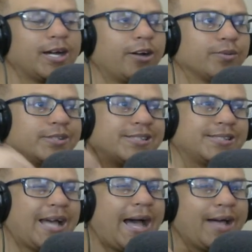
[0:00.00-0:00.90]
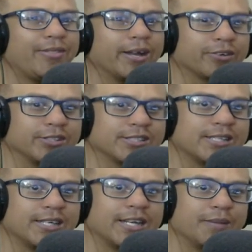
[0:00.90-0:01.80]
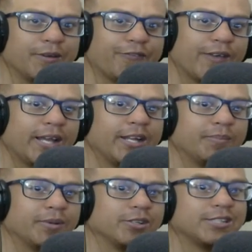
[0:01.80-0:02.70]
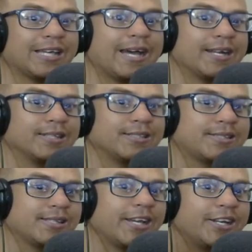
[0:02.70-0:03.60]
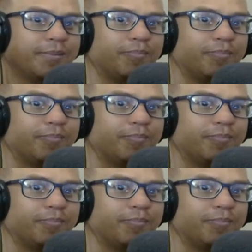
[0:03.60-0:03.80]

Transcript: how it was his dad that considered him a failure because he hadn't slain a